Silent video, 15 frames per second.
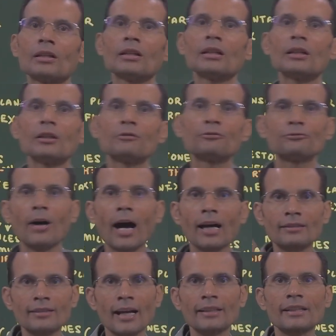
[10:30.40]

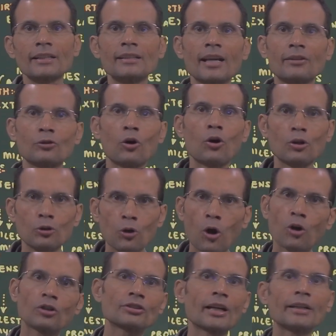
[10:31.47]
farsightedness or
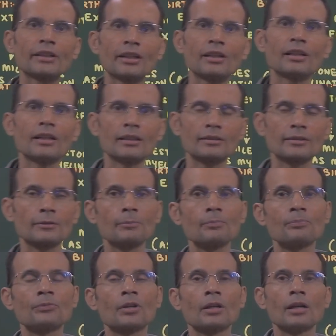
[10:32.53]
long-sightedness.
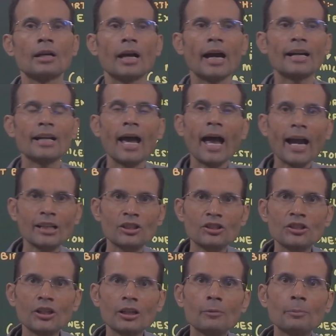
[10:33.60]
And
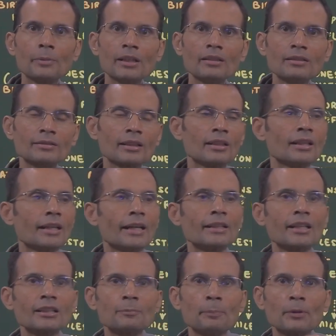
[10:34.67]
axial means
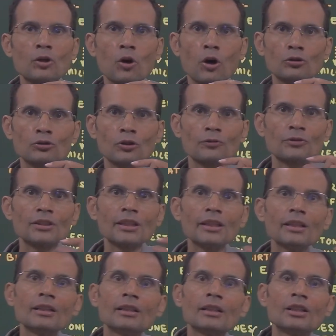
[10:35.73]
it is because of
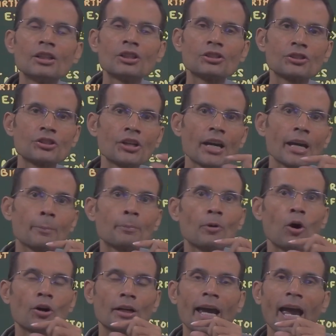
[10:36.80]
the shape
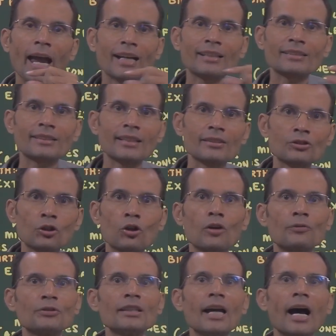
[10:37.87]
or axis
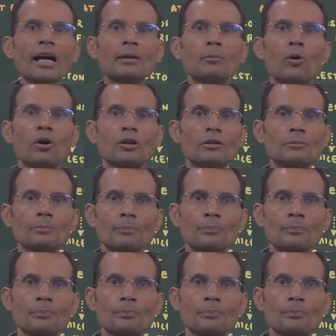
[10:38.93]
of the eyeball.